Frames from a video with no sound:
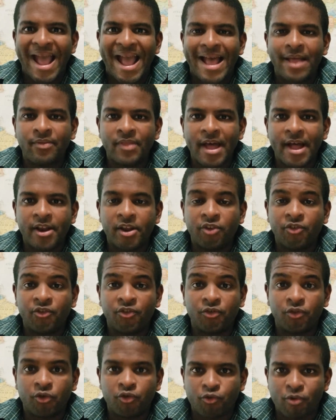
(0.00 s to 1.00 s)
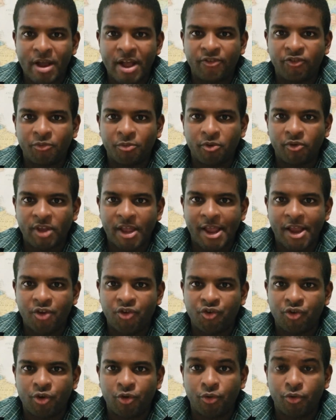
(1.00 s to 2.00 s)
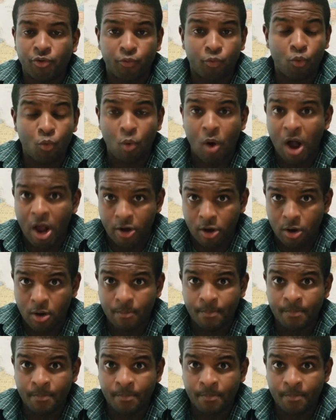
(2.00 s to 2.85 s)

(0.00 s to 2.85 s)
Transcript: and that is the transportation through water.